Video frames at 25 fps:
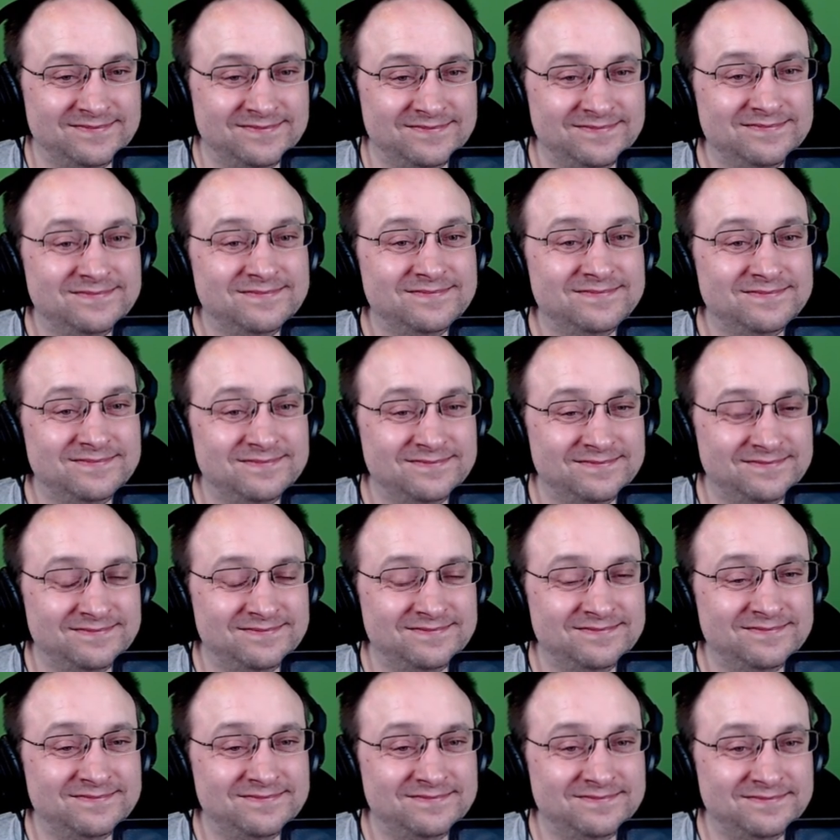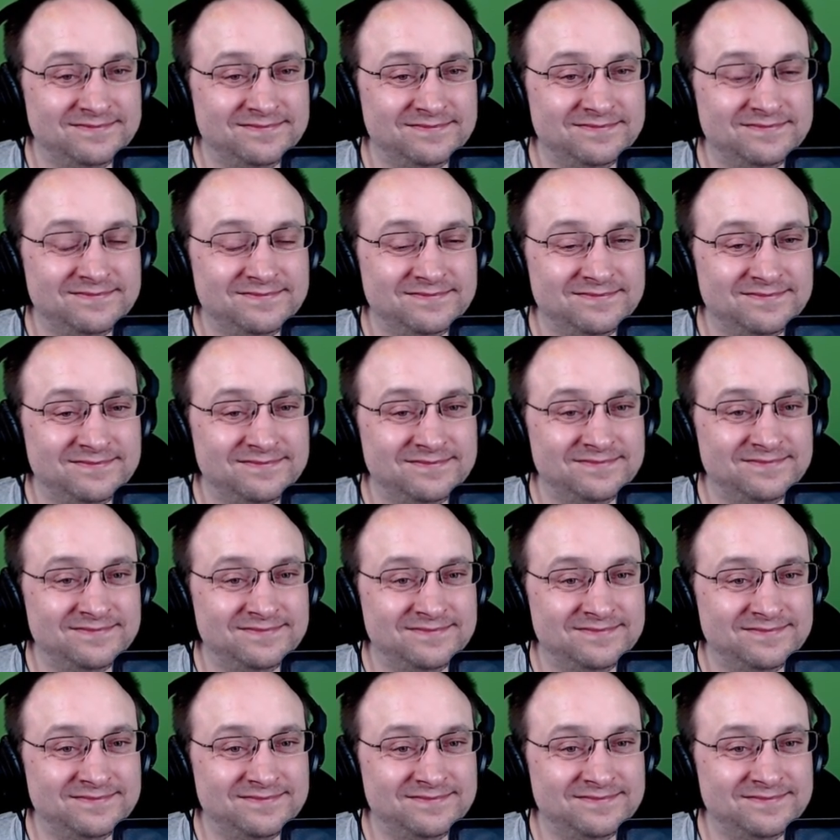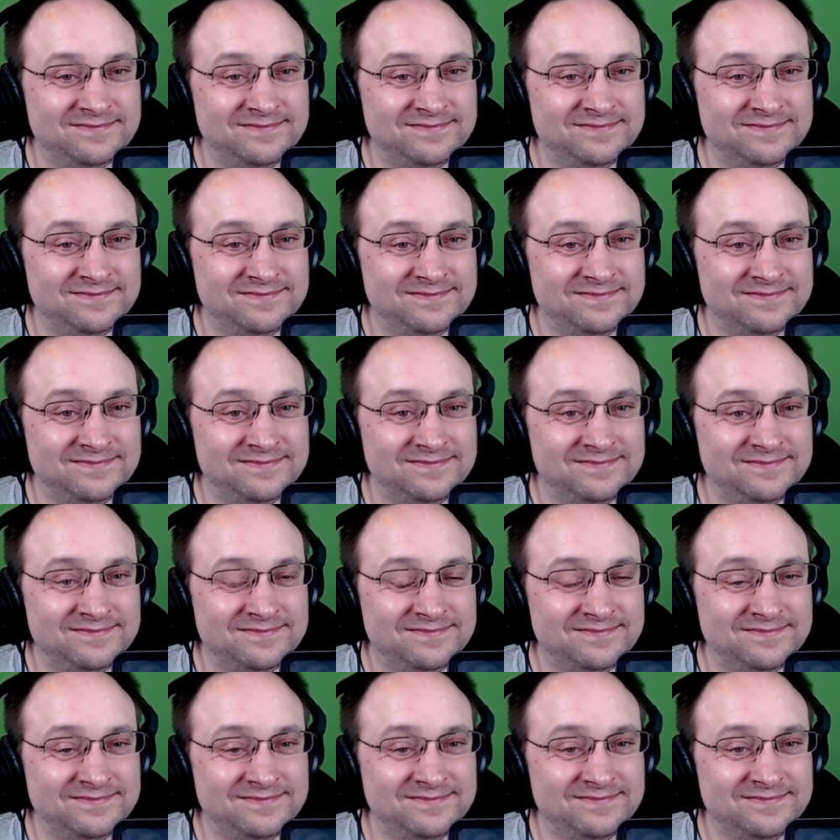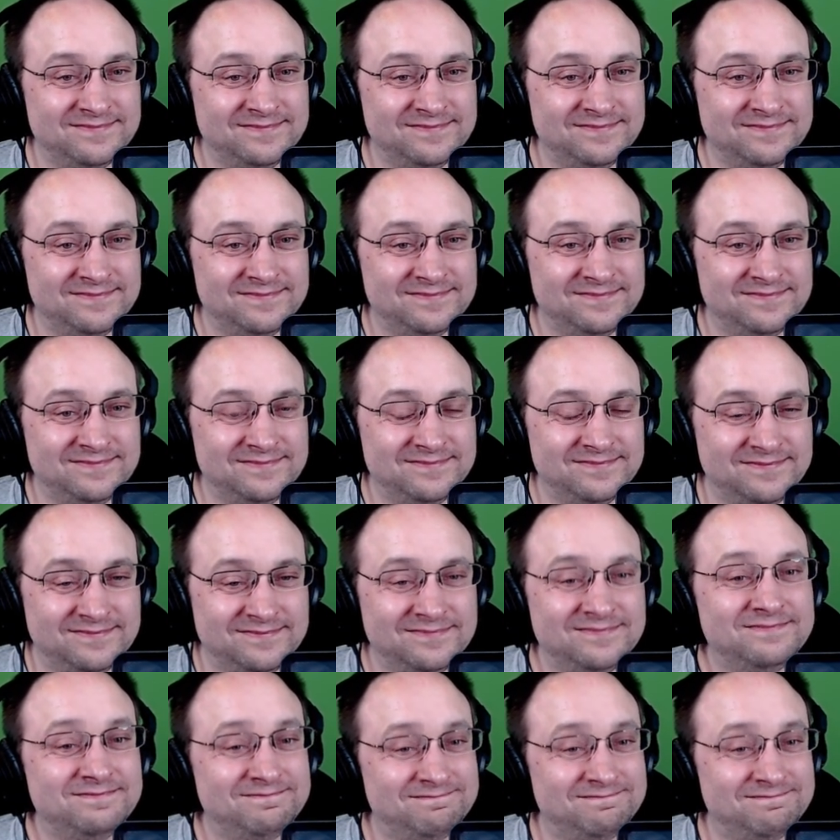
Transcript: (not speaking)